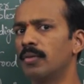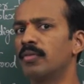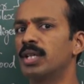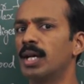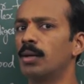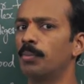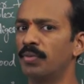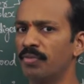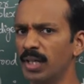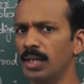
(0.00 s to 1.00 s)
with the help
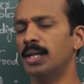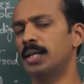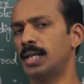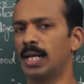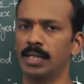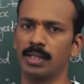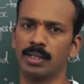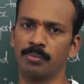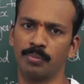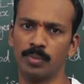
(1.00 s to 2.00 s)
of a
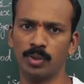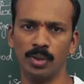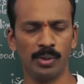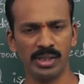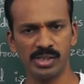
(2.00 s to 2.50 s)
diagram. Okay,